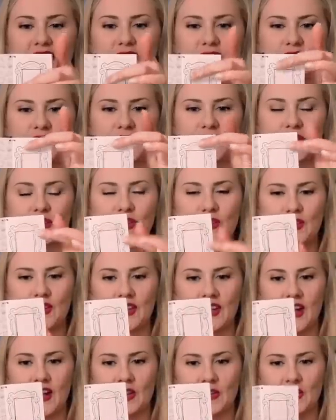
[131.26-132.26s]
then there's a little
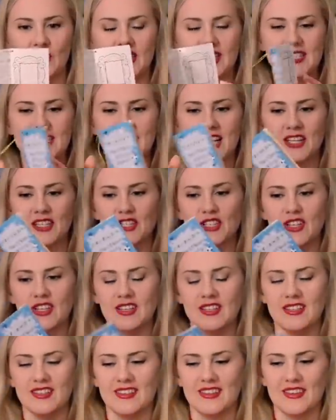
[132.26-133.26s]
coloring
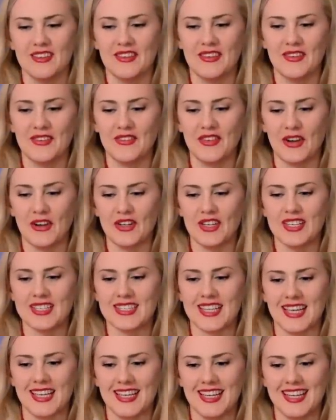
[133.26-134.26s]
section. Very
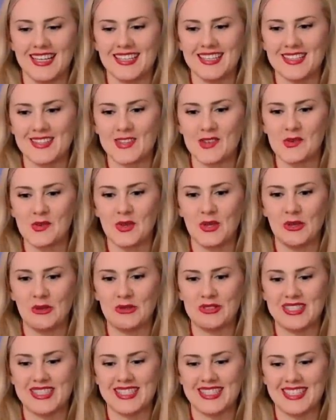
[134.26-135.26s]
exciting. So
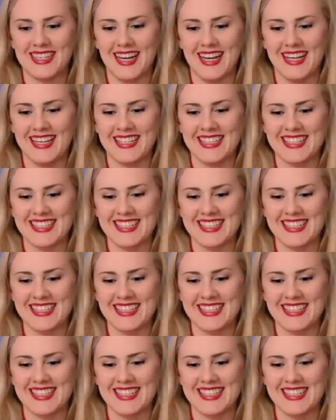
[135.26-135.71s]
cute, see guys.